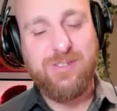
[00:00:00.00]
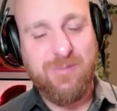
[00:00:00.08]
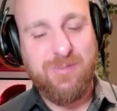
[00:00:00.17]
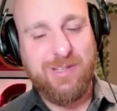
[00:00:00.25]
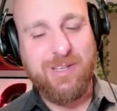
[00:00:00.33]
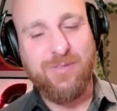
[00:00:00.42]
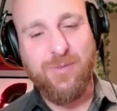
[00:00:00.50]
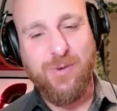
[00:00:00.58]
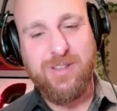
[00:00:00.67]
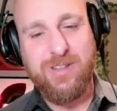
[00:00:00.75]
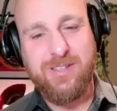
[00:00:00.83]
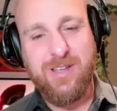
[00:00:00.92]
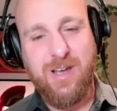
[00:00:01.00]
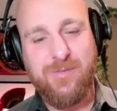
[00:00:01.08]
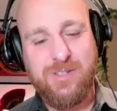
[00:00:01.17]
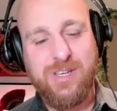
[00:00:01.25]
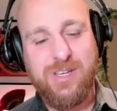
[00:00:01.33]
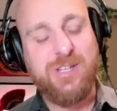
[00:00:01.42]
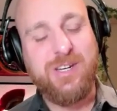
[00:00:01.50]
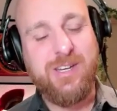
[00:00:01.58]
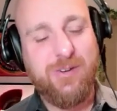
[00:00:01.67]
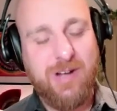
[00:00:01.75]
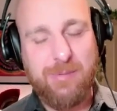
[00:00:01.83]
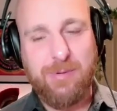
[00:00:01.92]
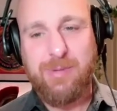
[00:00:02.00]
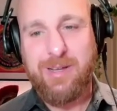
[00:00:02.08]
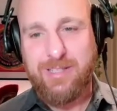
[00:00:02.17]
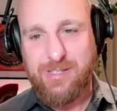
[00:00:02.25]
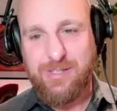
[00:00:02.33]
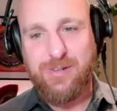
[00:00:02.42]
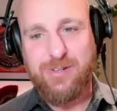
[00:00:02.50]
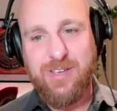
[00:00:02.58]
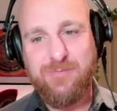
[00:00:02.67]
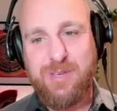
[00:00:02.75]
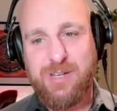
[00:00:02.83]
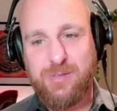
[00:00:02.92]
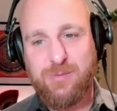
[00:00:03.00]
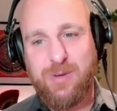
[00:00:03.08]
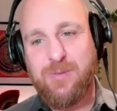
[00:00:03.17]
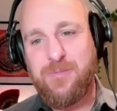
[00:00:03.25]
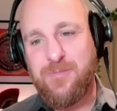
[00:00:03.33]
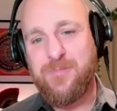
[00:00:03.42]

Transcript: So I've been looking forward to this conversation. I know a couple of my listeners have been as well.